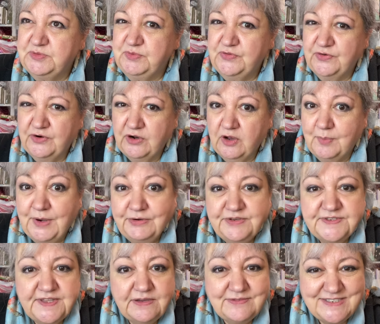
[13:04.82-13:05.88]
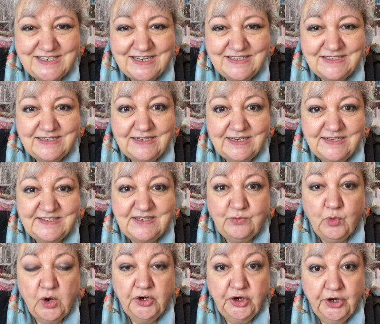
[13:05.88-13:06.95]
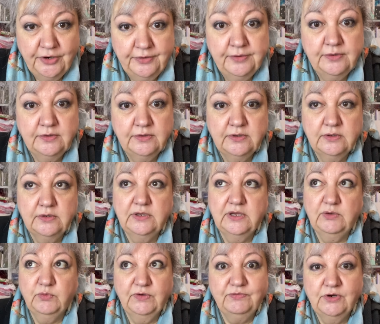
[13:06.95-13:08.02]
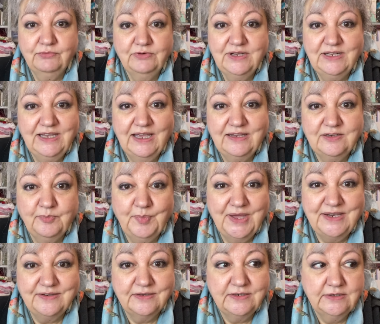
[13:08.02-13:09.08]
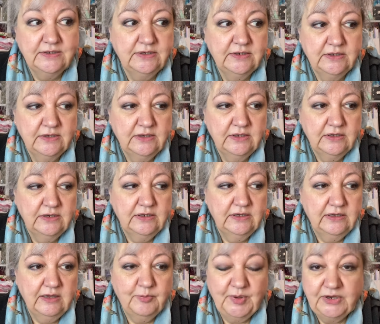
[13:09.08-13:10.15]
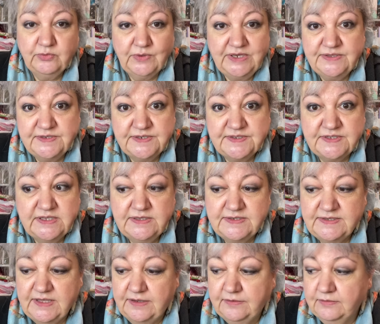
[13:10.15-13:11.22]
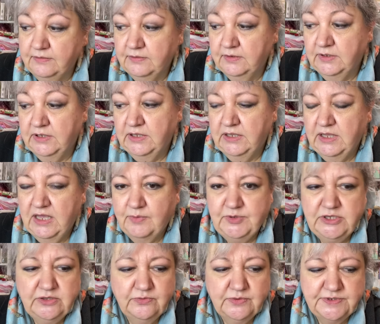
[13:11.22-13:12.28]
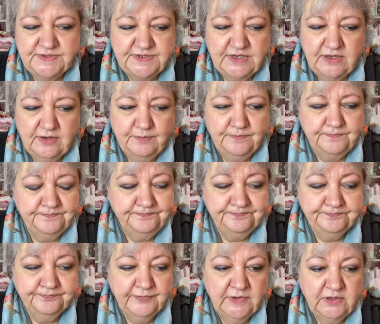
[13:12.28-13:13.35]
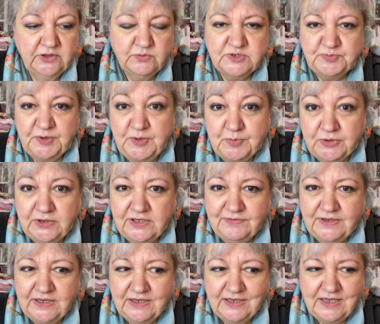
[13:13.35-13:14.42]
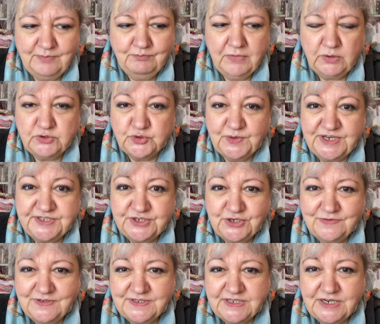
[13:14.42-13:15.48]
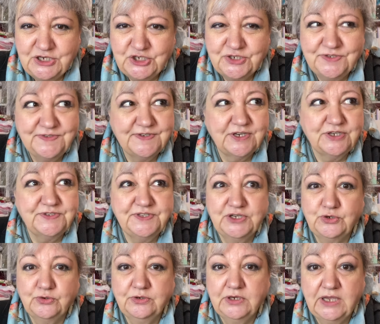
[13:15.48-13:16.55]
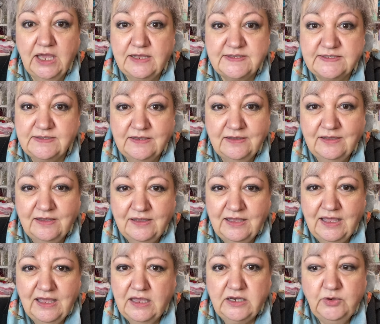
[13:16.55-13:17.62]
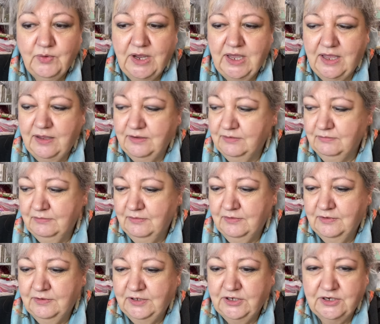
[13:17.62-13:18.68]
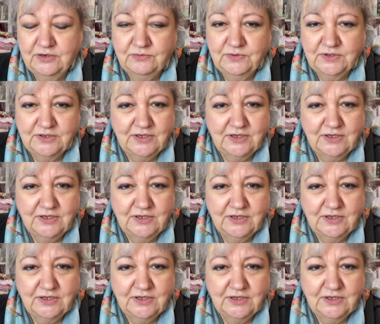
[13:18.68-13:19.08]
before I got married. So that was 1981, and we've not really had a bad winter since then. I mean, there was people living in motorway service stations because they couldn't get anywhere. You know,